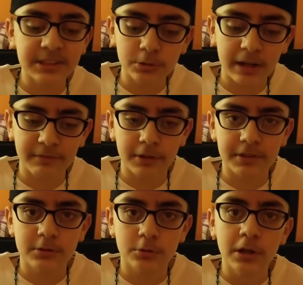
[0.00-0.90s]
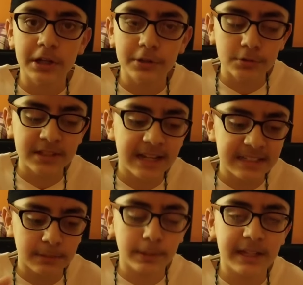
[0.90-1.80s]
you have nothing to do. Use it as
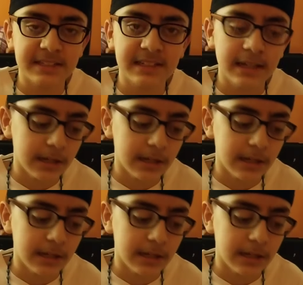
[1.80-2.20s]
a blessing